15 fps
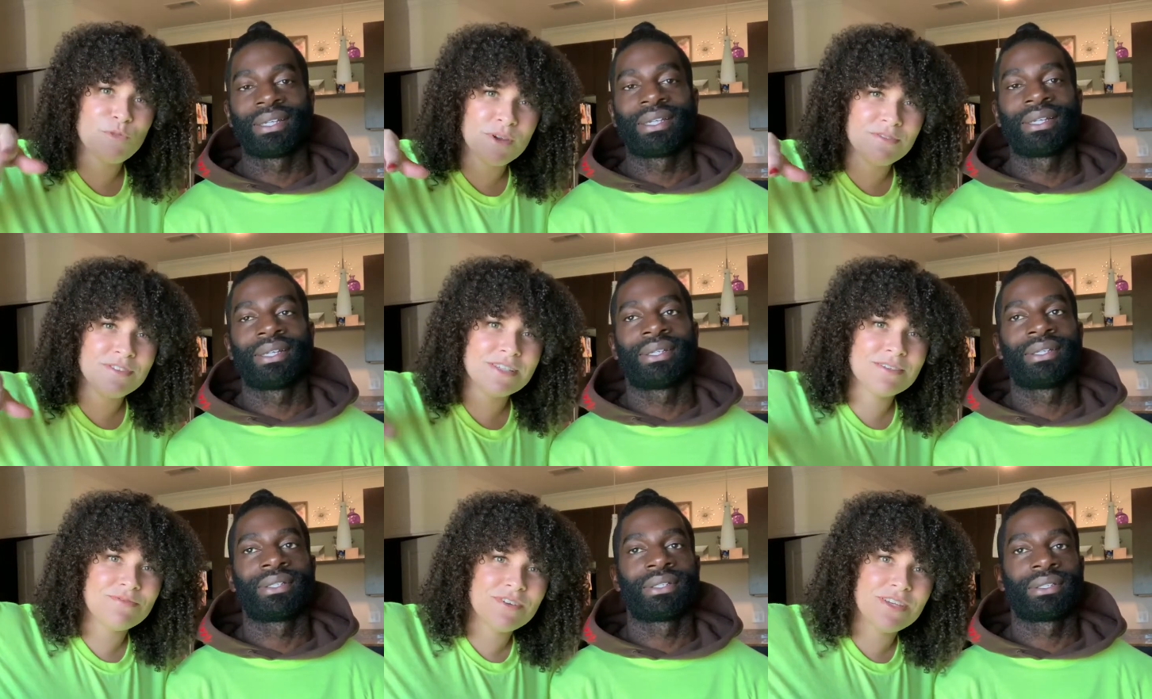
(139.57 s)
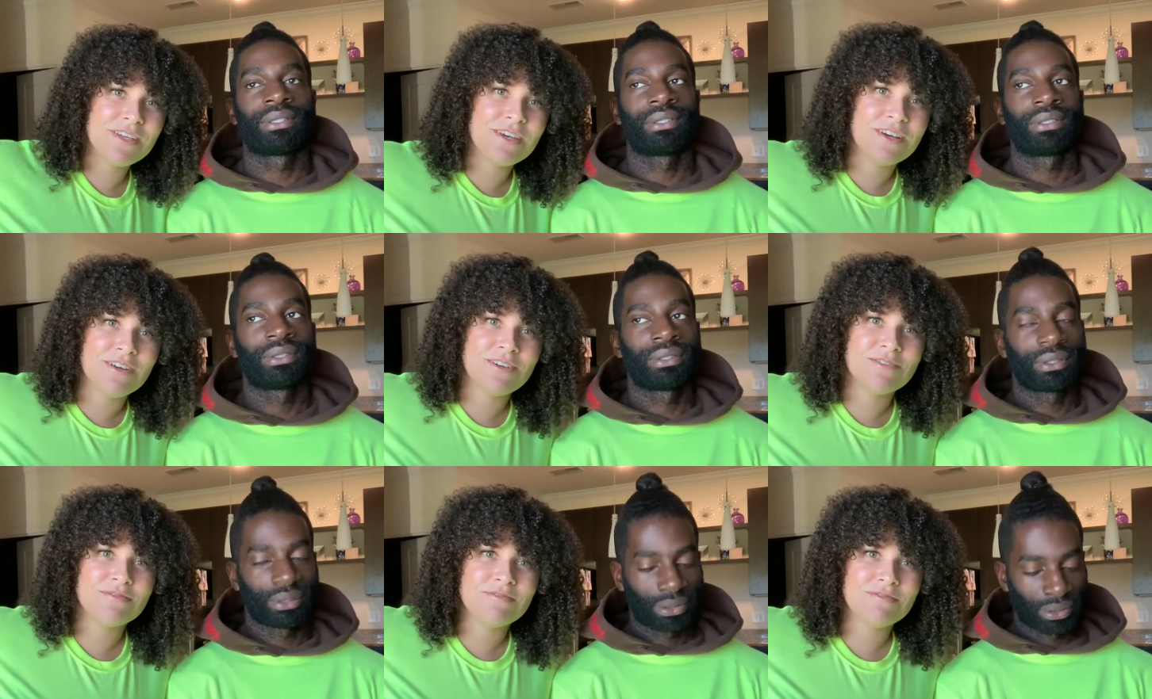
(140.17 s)
Speaker 1: thrifting
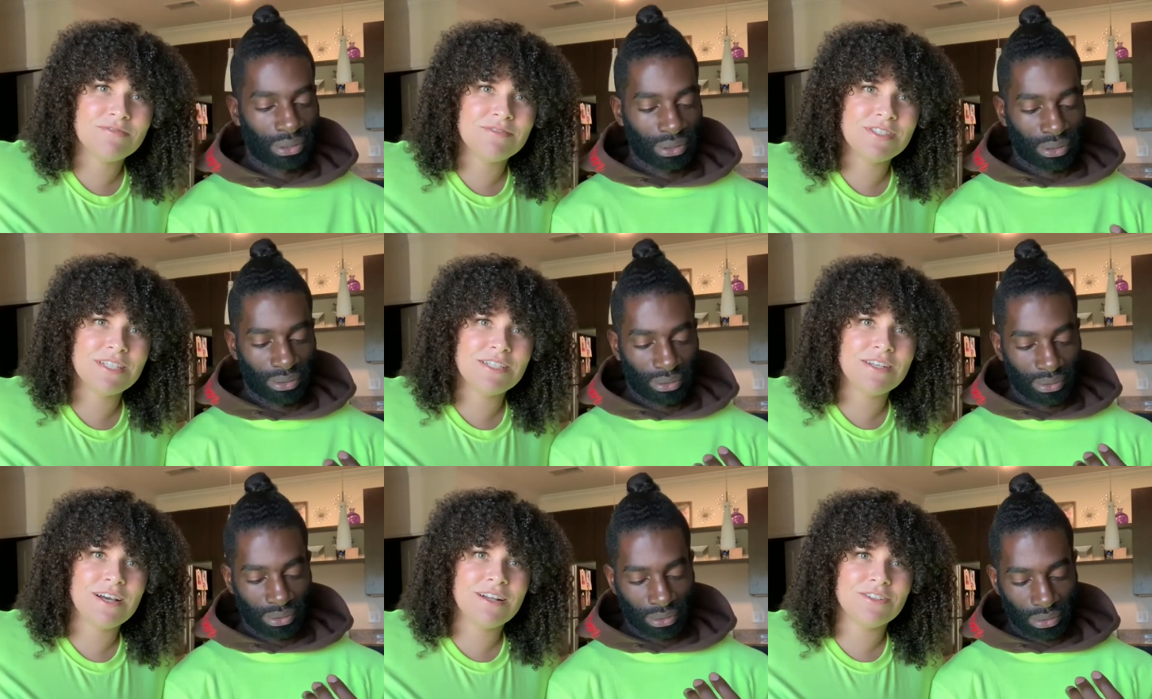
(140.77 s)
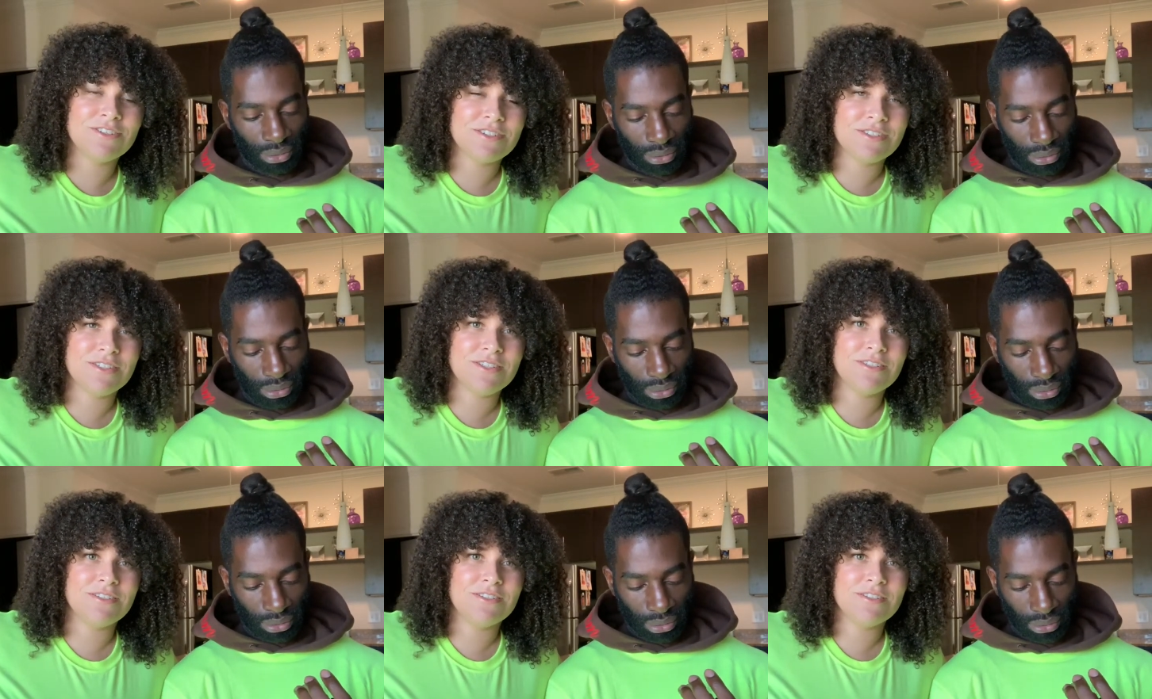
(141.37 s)
video, ten dollars and
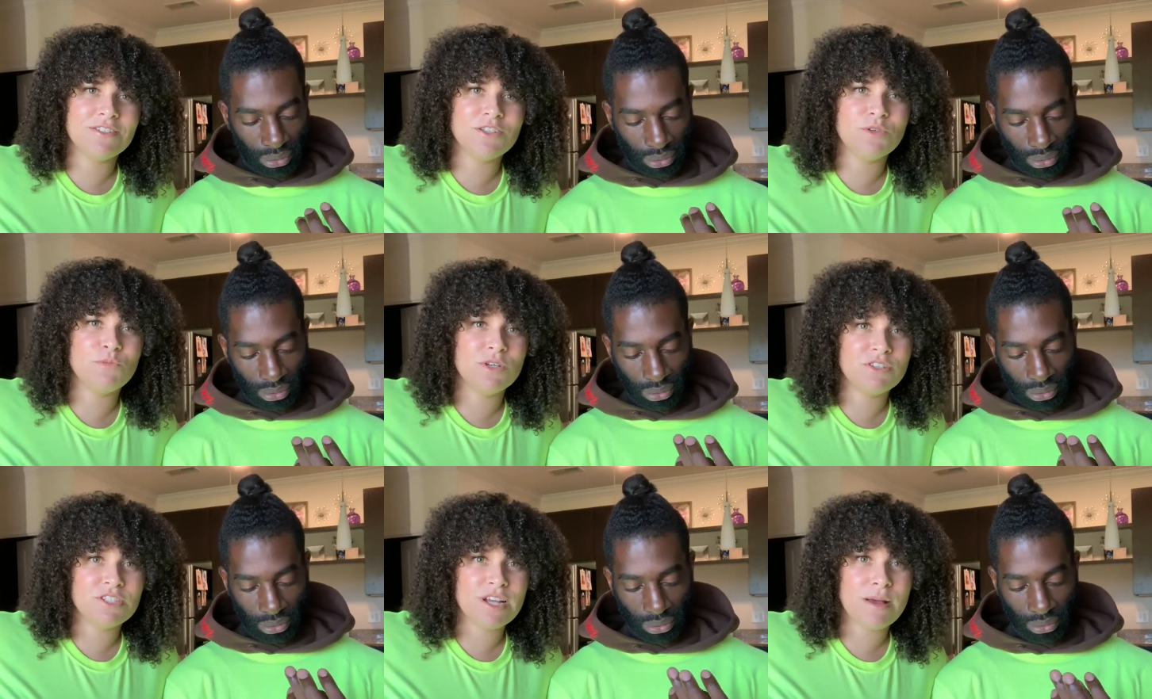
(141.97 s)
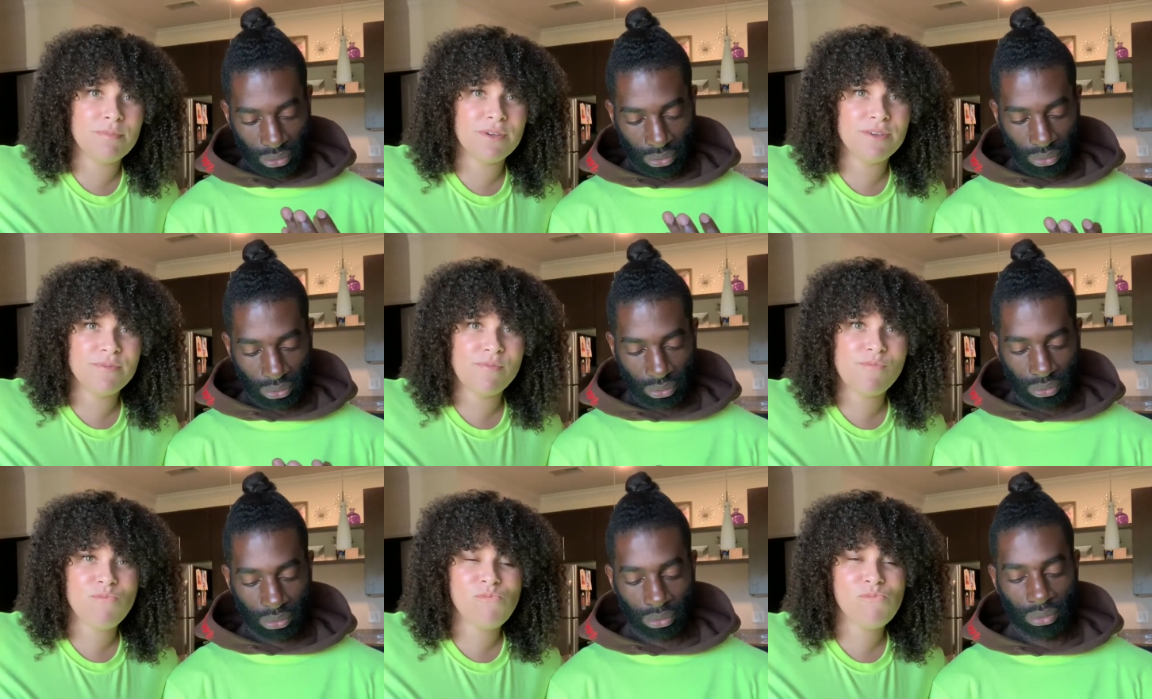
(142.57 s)
under, Goodwill shopping.
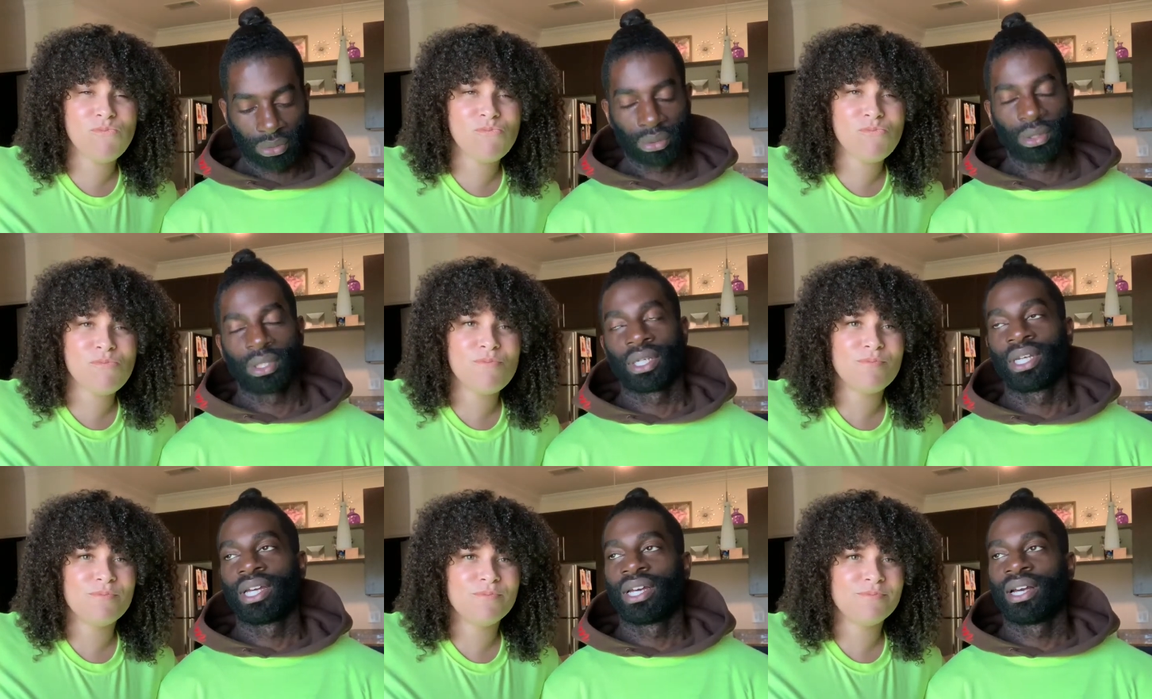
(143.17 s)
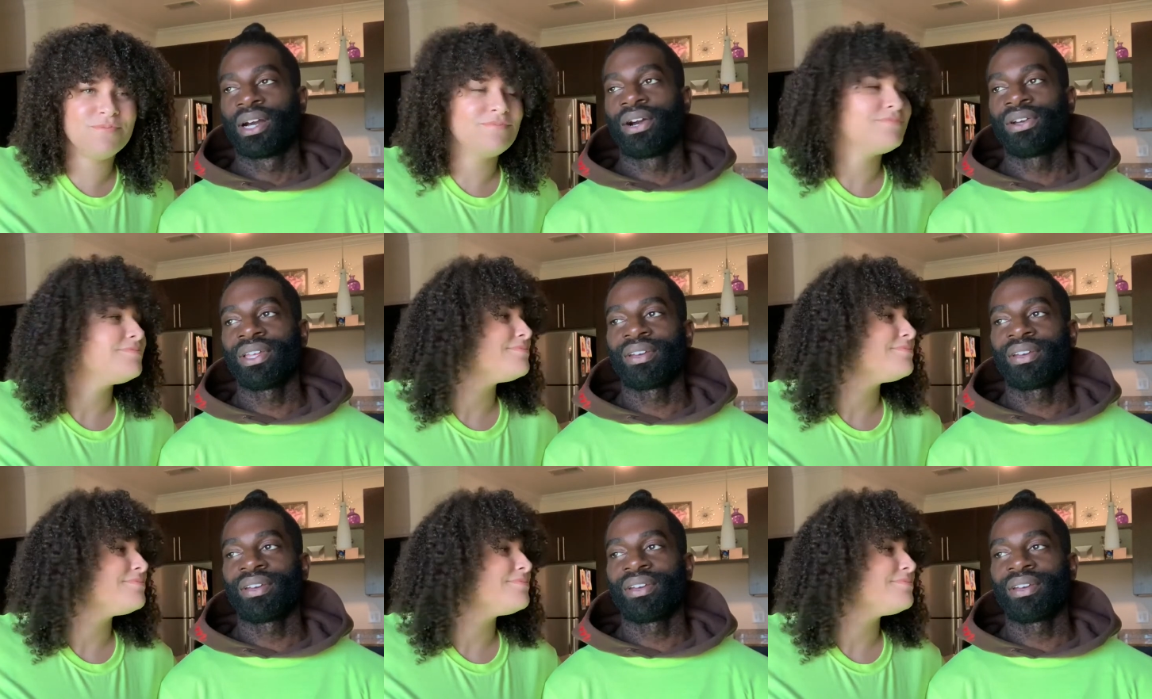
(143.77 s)
Oh,